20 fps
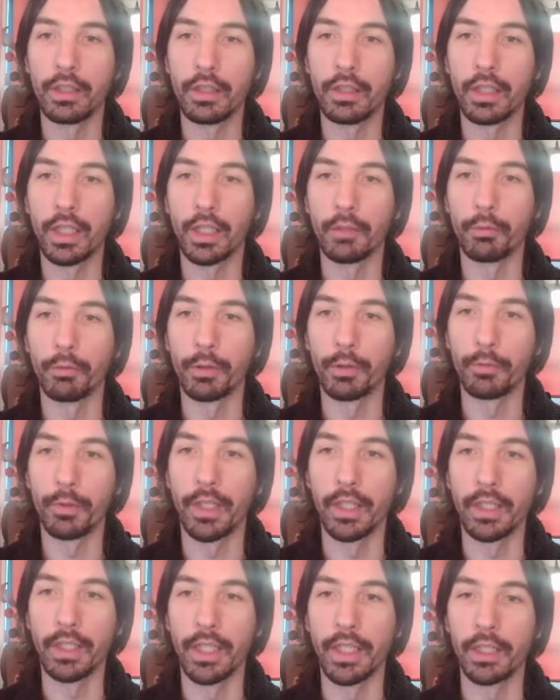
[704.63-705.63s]
at what we
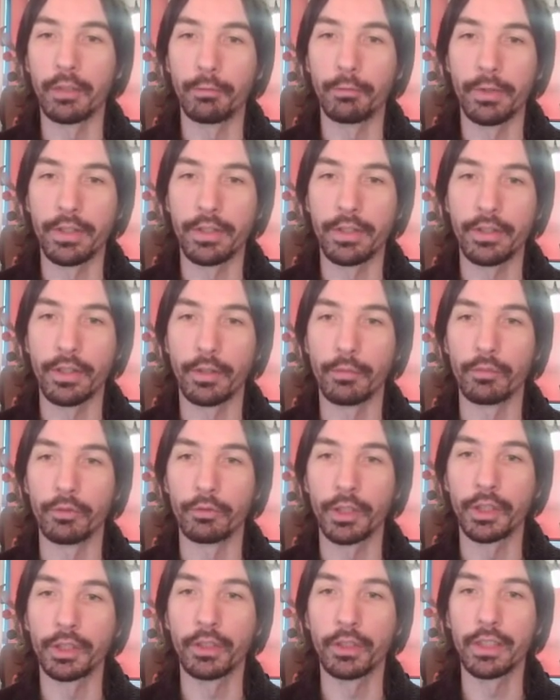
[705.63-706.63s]
can get with some
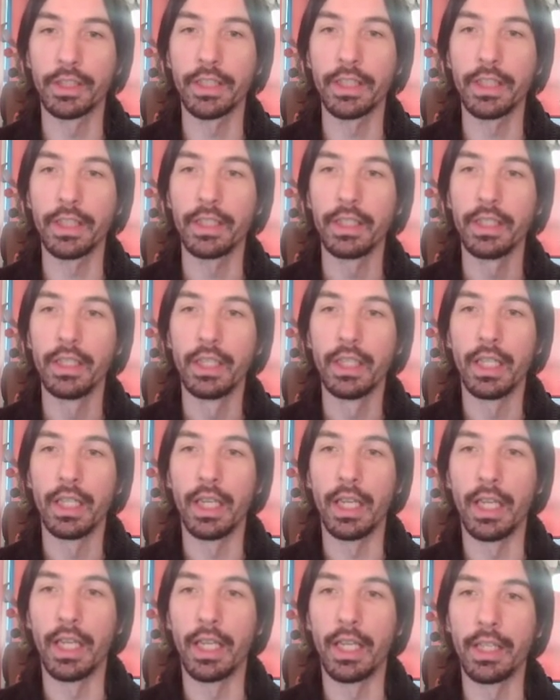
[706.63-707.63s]
thresholding.
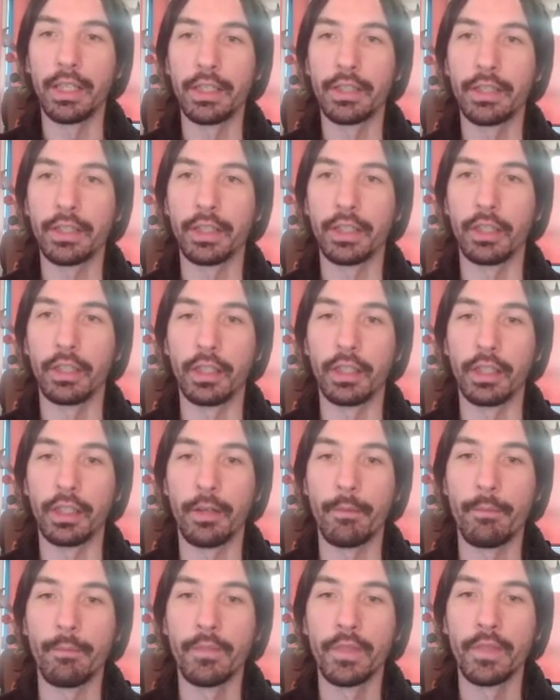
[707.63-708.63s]
And
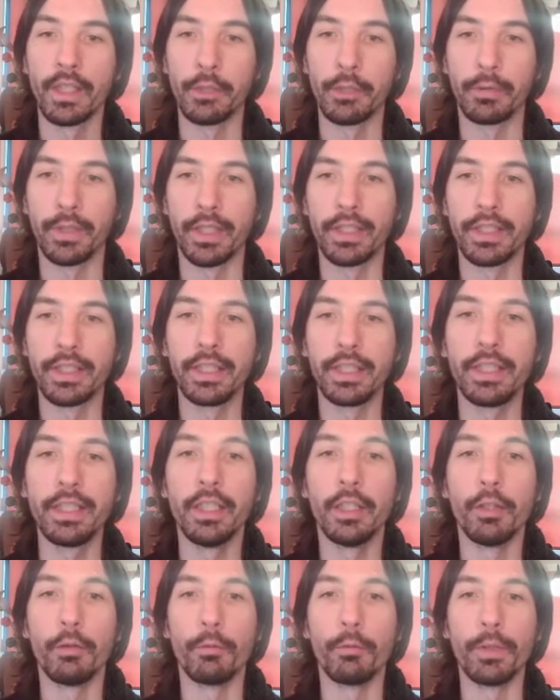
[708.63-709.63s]
as you can see,
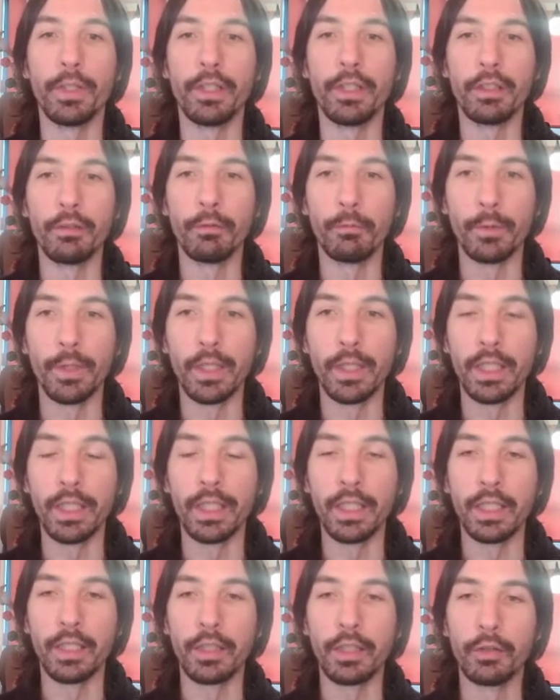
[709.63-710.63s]

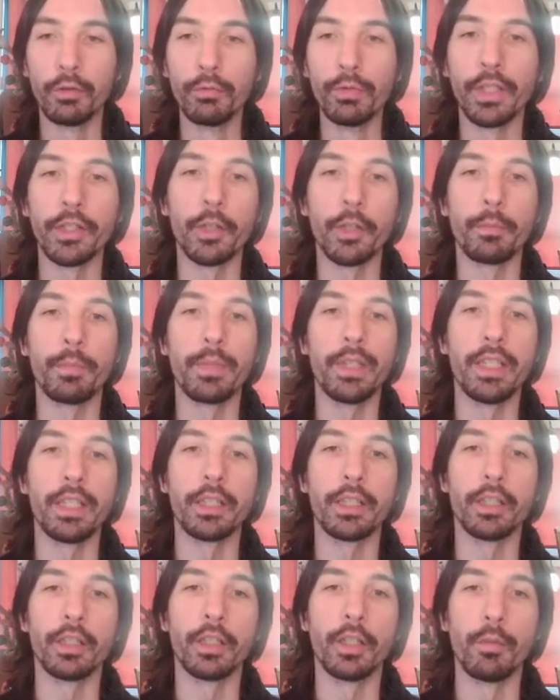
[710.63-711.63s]
we do end up
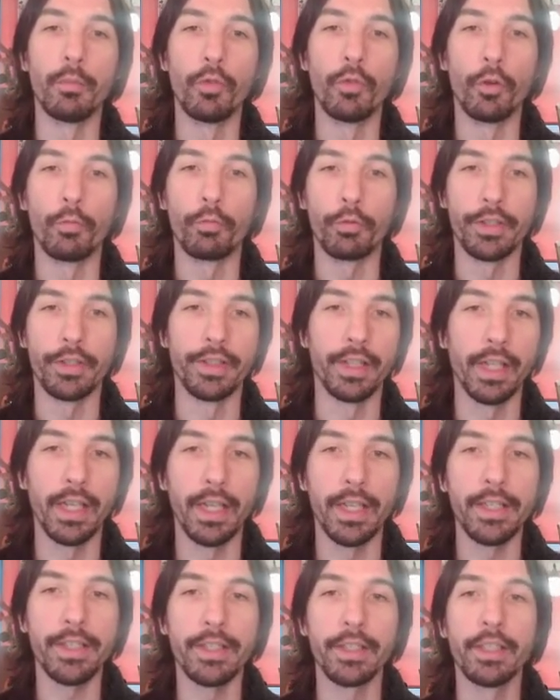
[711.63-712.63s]
being more
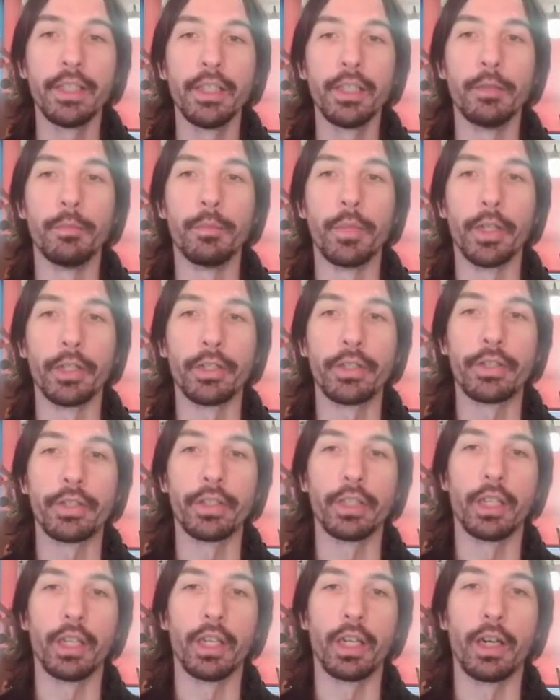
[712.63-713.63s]
precise, but
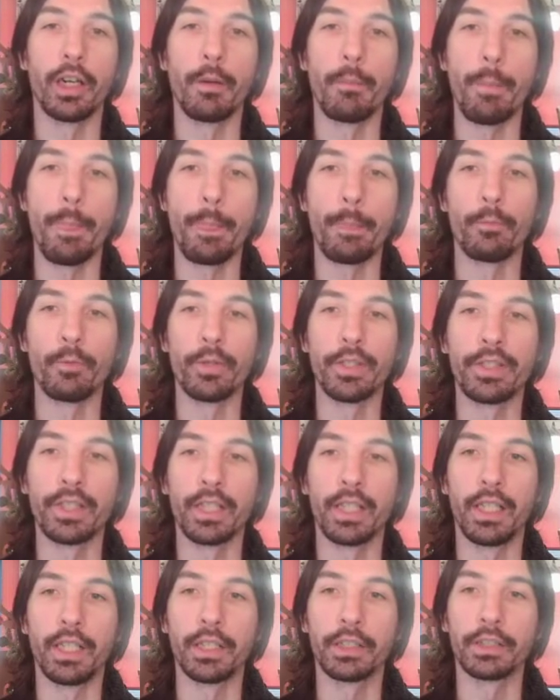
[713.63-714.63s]
we
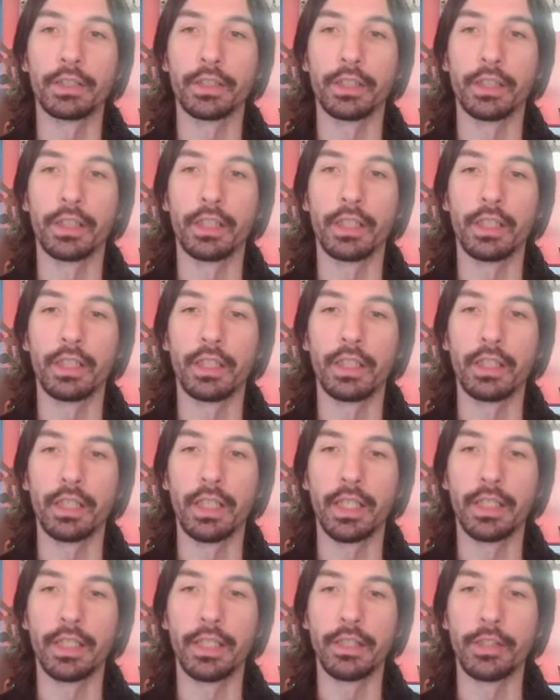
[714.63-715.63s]
start
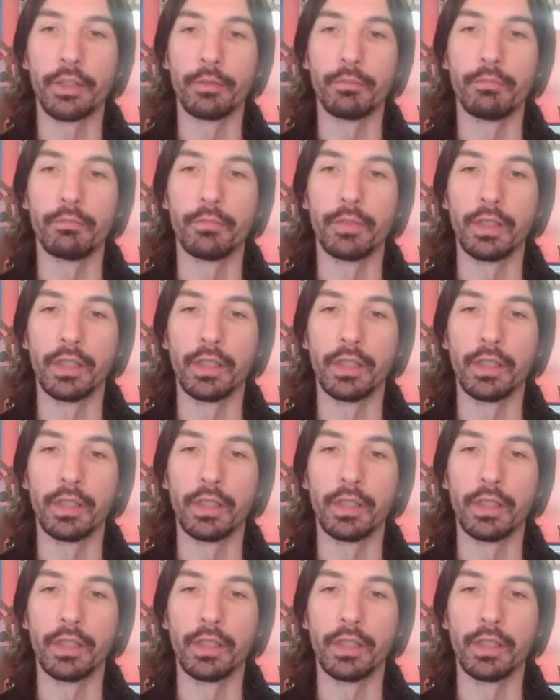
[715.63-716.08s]
getting some,